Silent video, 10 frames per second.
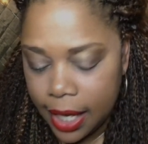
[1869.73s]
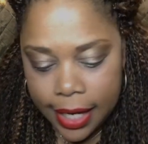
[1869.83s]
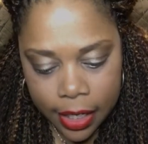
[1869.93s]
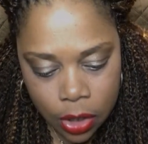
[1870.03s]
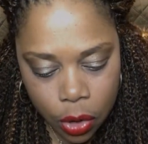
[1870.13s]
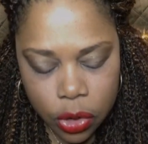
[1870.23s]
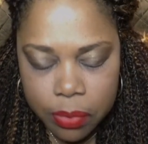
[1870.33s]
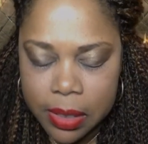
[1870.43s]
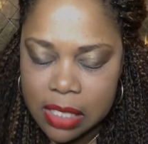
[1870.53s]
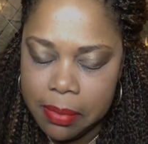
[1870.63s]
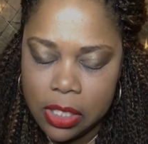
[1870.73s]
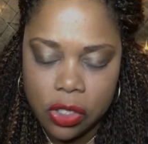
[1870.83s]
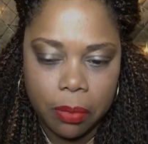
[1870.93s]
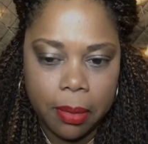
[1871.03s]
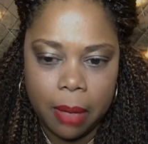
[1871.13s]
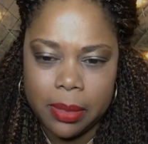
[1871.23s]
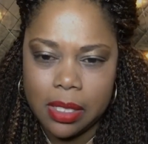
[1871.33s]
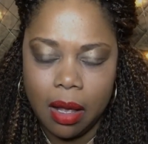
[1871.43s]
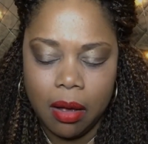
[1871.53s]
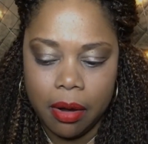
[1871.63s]
And I know you must miss your
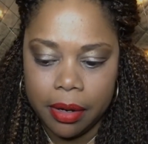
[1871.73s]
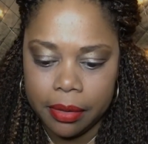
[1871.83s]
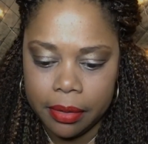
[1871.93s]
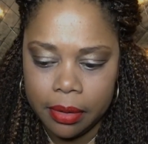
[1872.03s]
mama's heart.